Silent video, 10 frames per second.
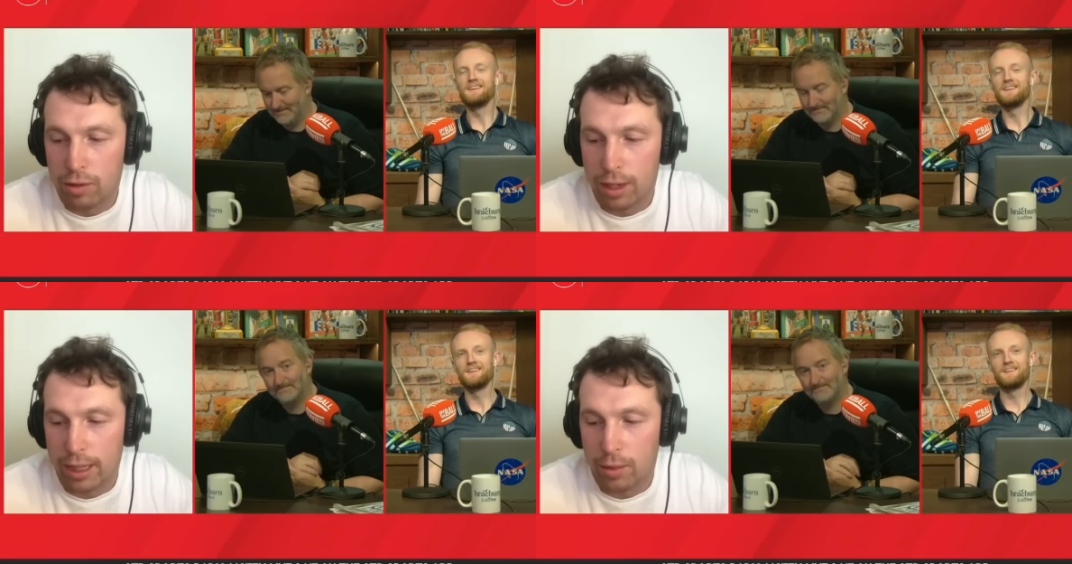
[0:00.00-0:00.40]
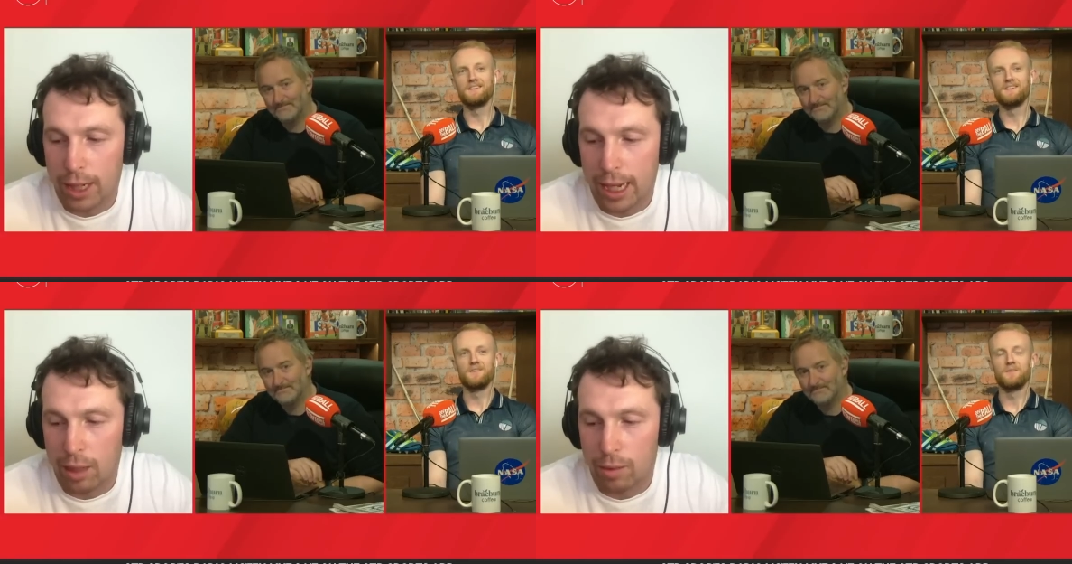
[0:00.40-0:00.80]
Speaker 1: pieces written at the
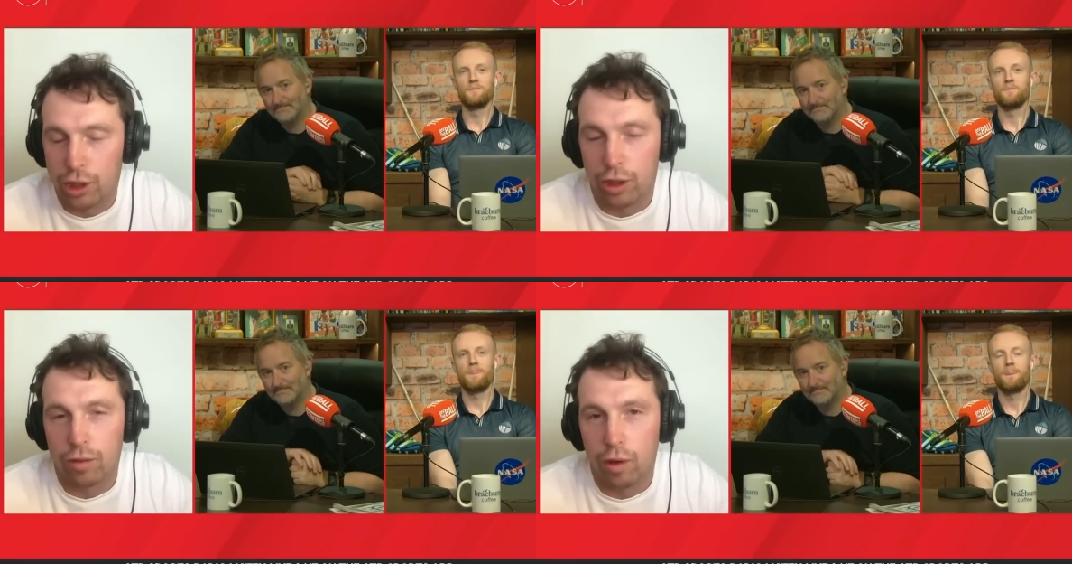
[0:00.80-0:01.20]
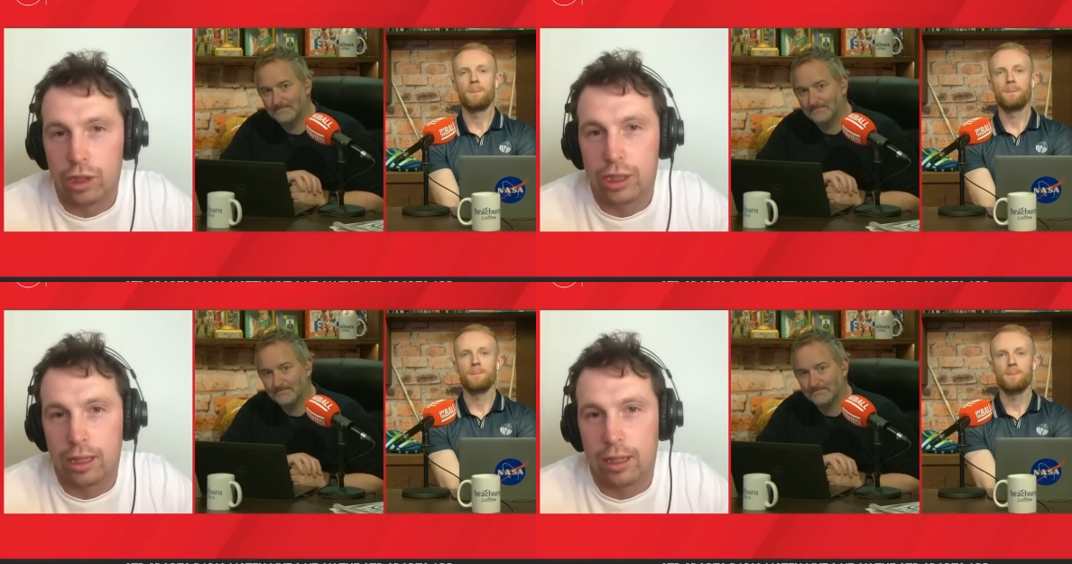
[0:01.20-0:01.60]
weekend that we shouldn't
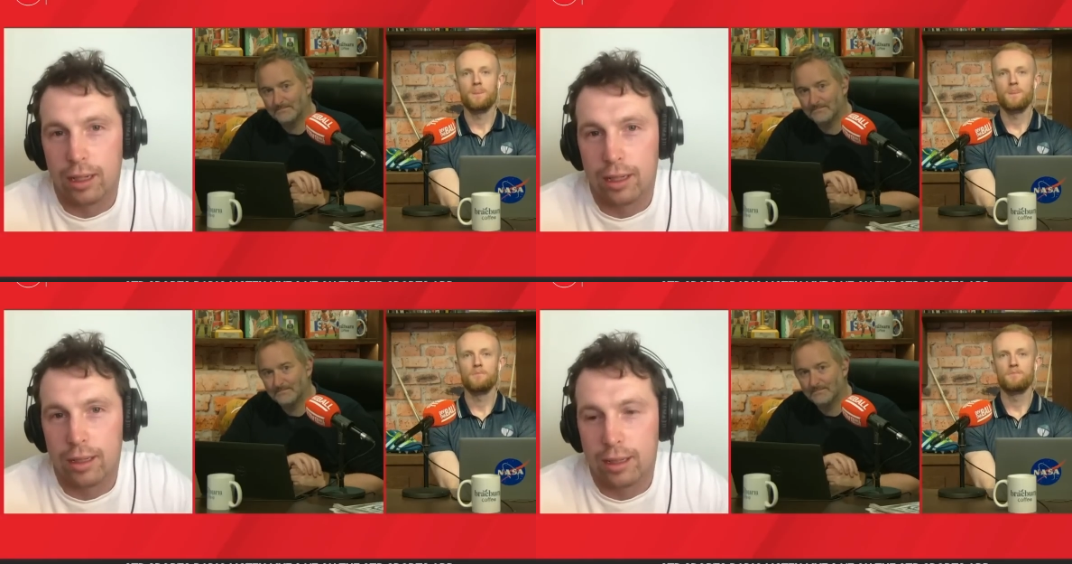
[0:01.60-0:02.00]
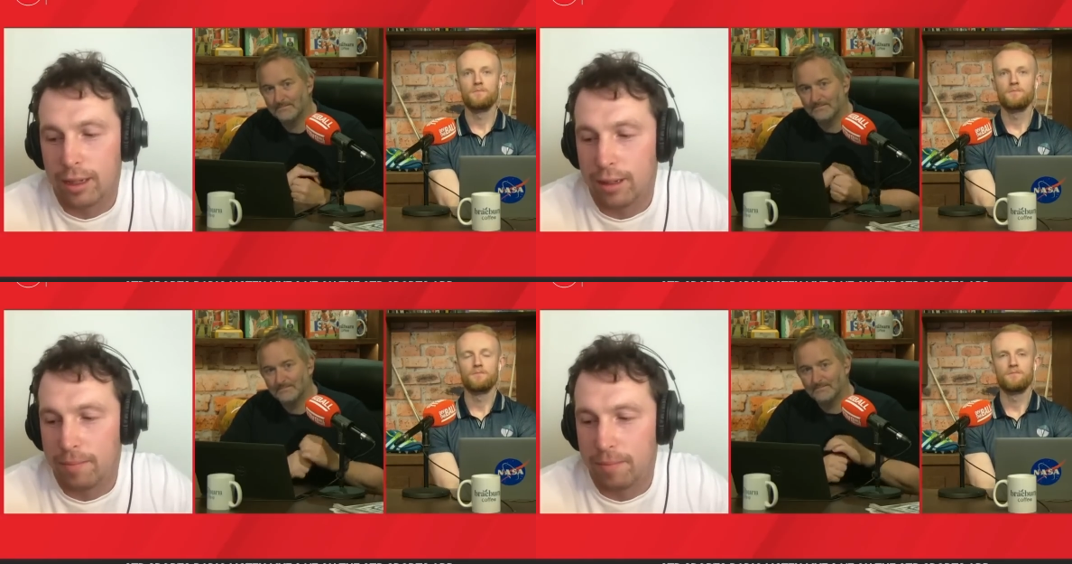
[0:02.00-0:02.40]
rush to...
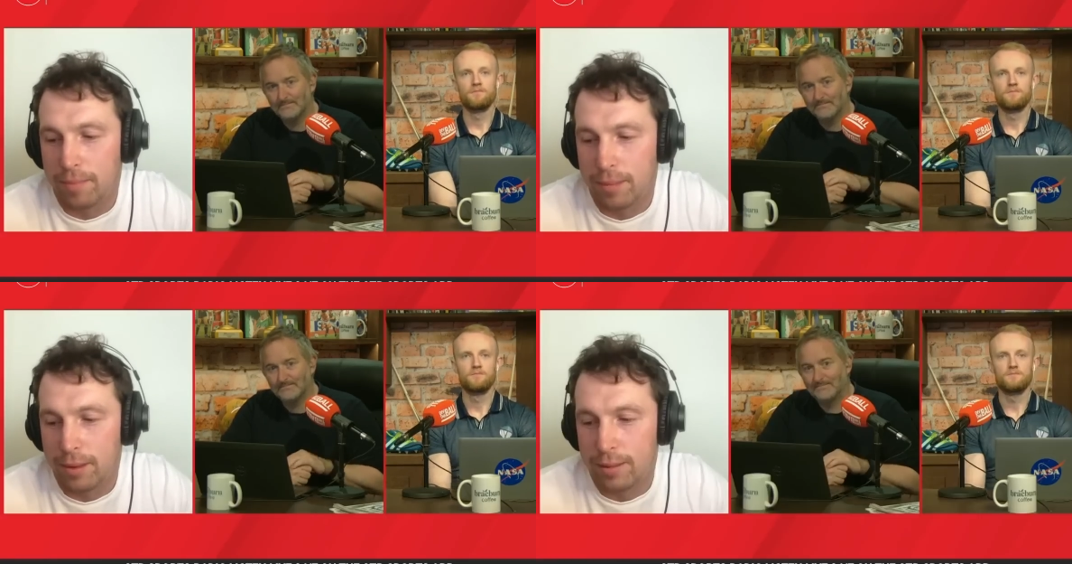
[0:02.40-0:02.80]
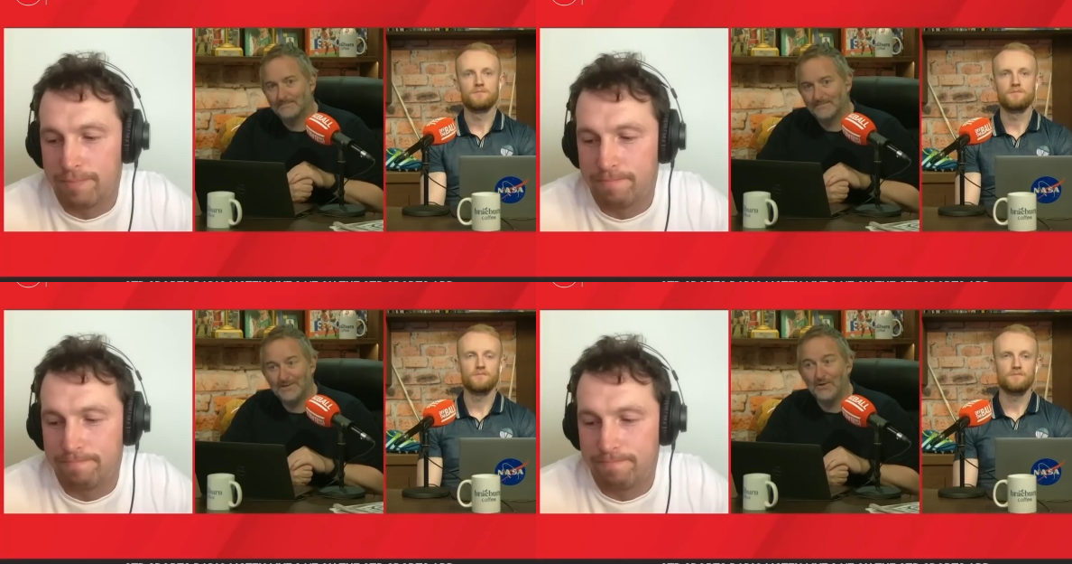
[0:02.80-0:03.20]
to
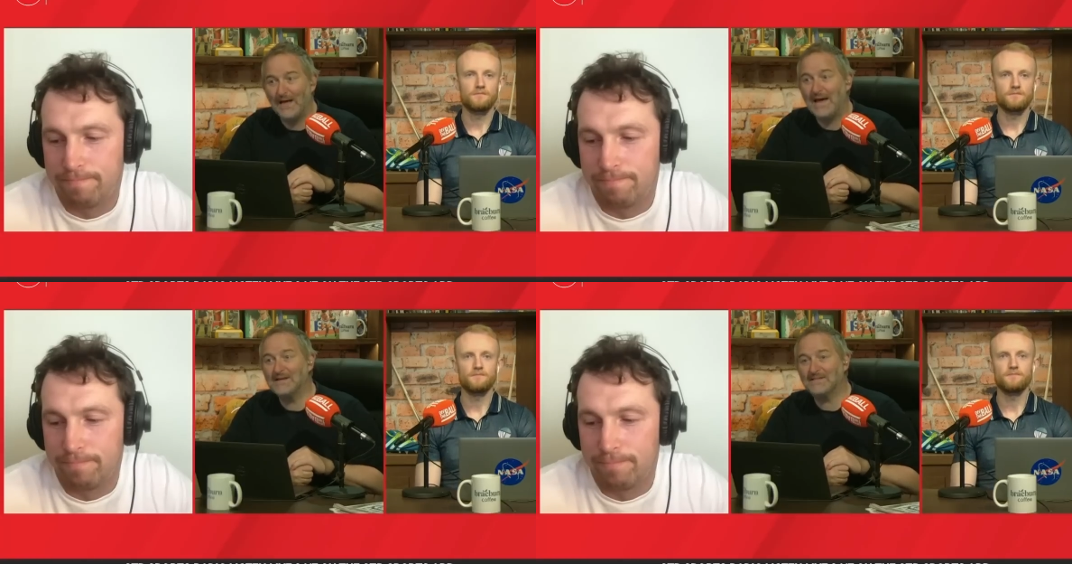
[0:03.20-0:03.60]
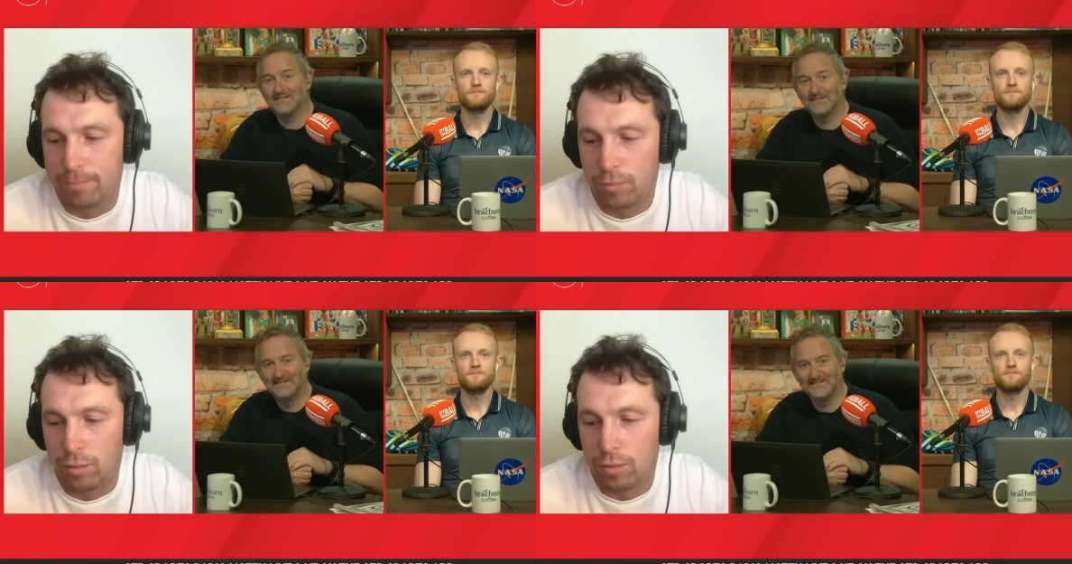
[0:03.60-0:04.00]
it's
Speaker 2: too
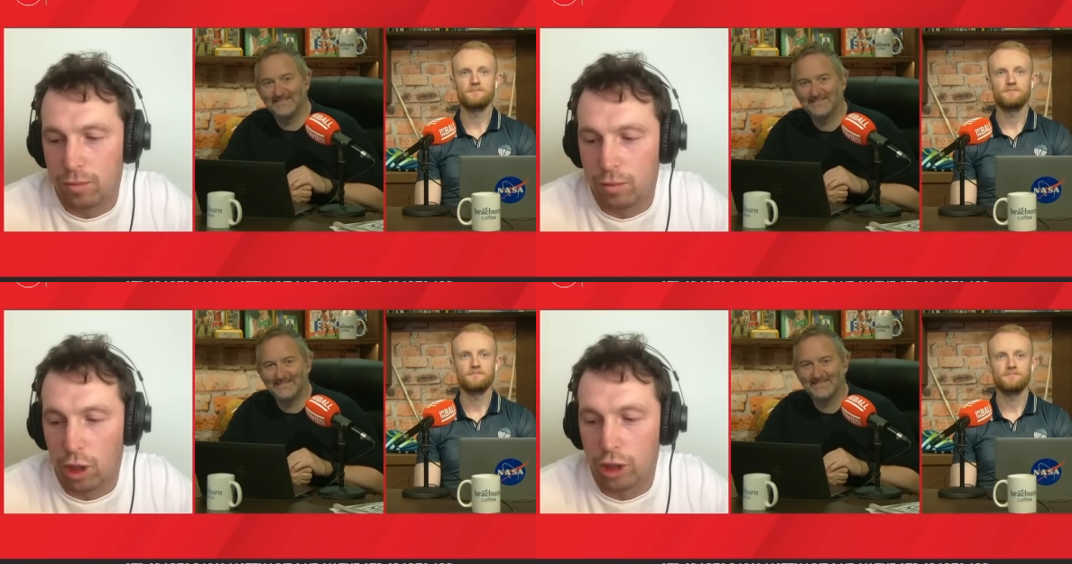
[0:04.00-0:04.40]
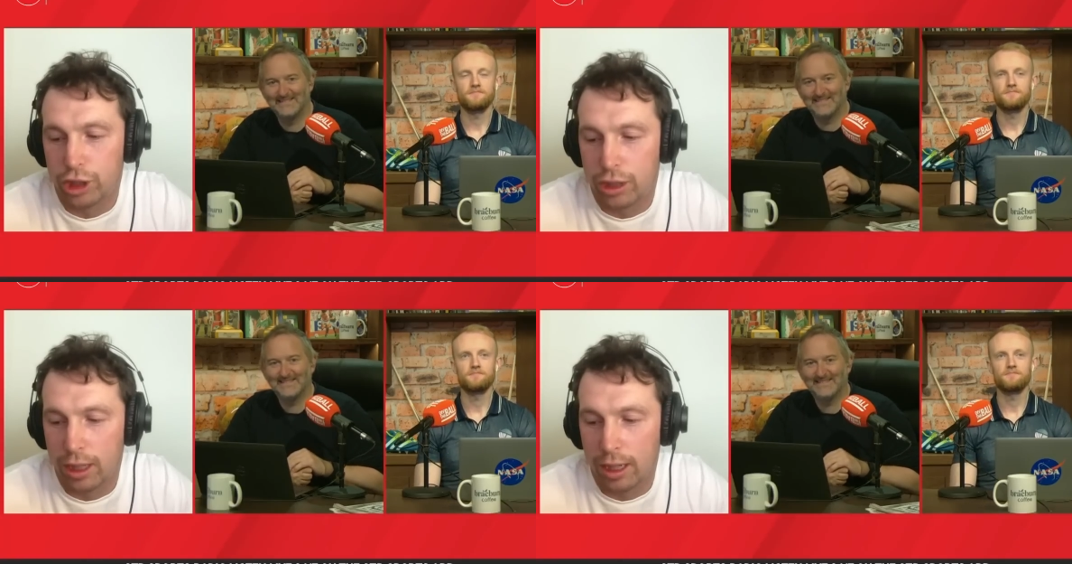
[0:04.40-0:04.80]
late!
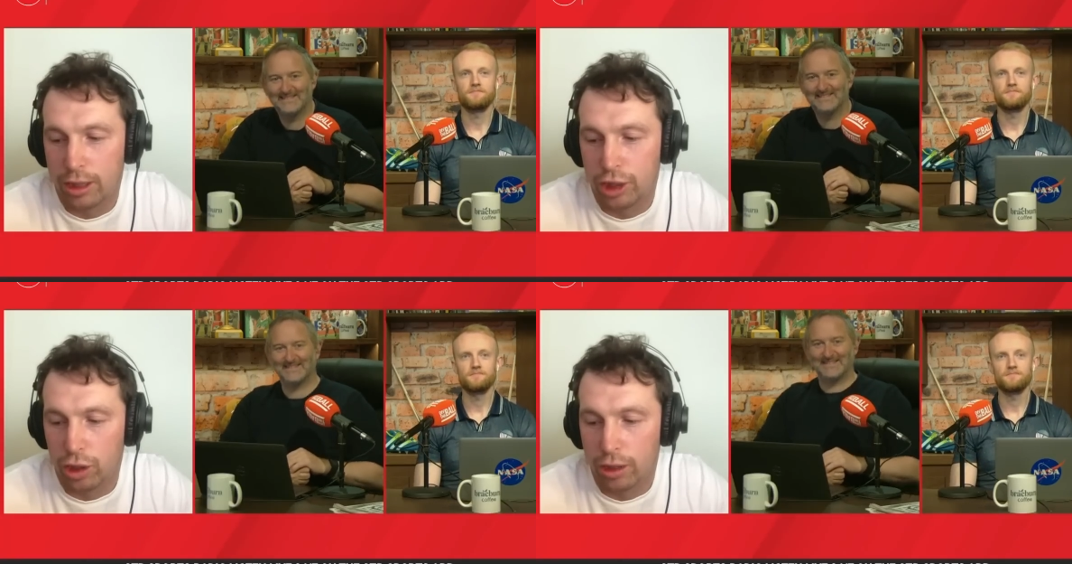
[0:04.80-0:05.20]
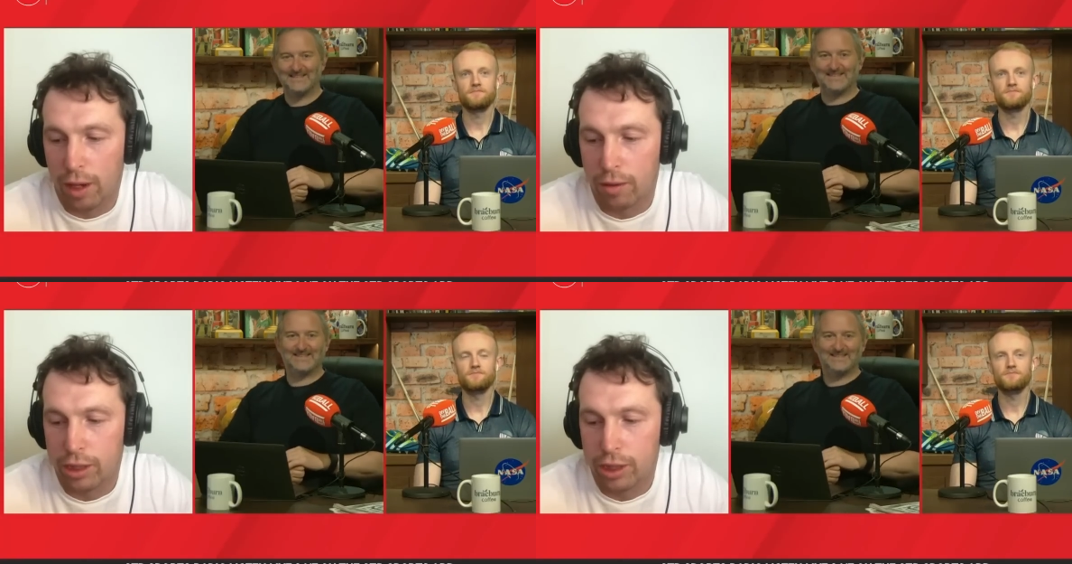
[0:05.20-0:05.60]
Speaker 1: Rush to shut
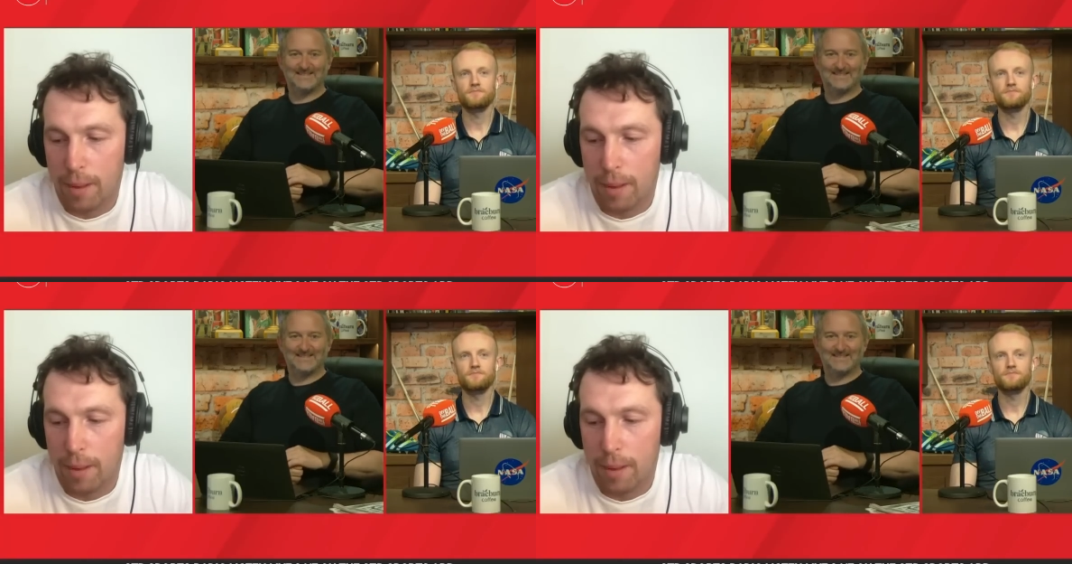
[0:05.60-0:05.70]
down this